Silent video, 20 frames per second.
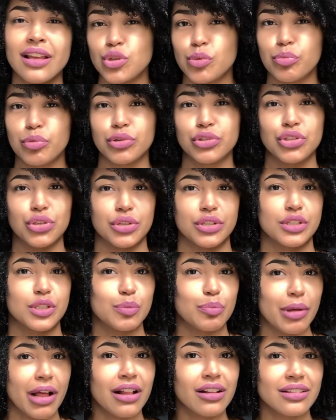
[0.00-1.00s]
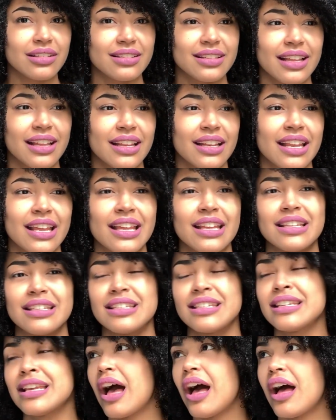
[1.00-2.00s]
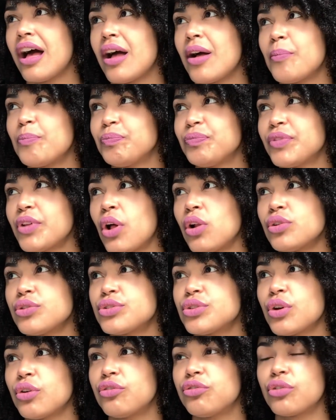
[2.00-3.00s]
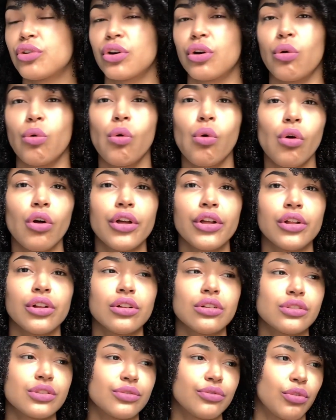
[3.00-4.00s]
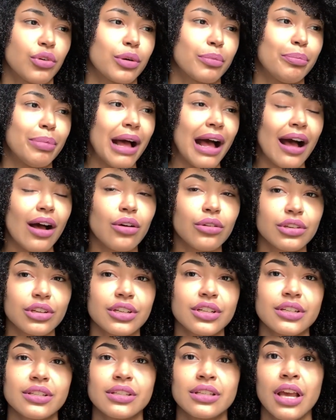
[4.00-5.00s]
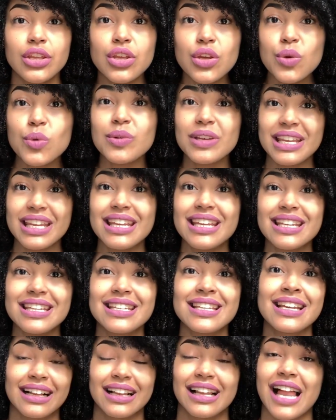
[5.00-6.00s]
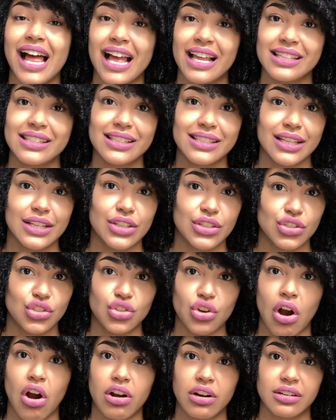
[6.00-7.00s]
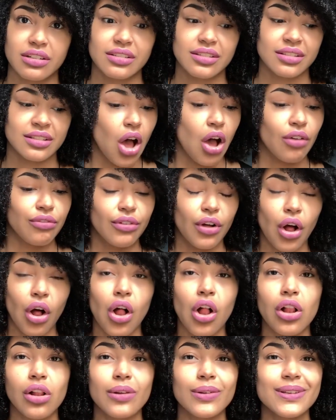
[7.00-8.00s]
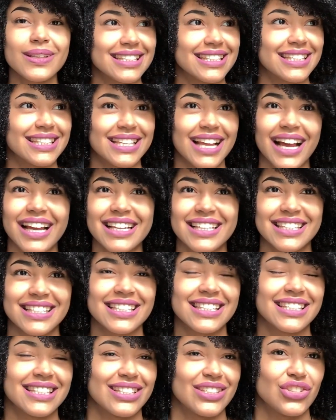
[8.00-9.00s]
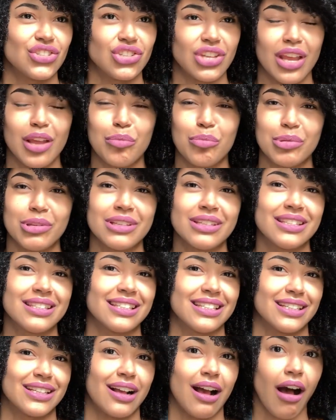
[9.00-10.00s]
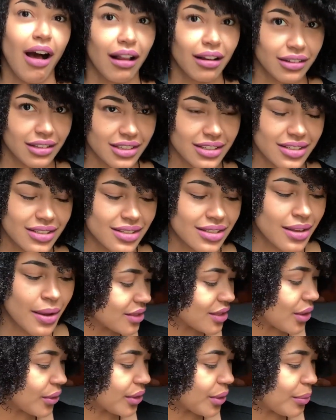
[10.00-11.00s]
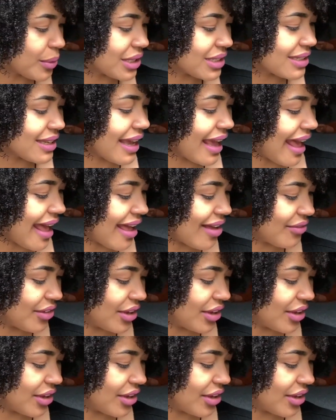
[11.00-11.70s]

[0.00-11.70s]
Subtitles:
to put your spells in it, also for oils, for powders. You need glass jars of all sizes and shapes and colors. So the ones I have